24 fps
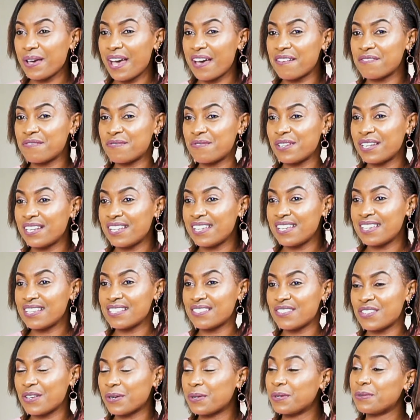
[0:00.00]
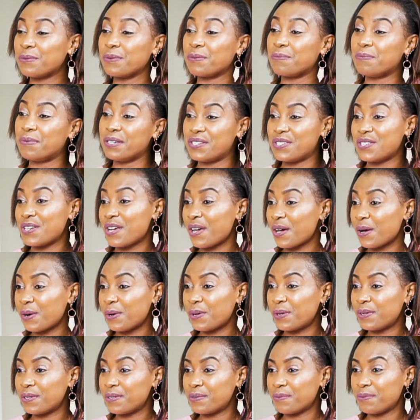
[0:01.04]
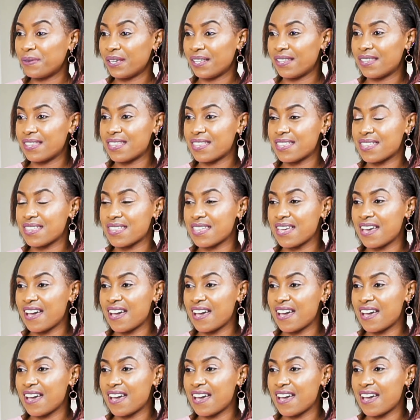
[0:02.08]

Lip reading: I've really struggled with betrayal, with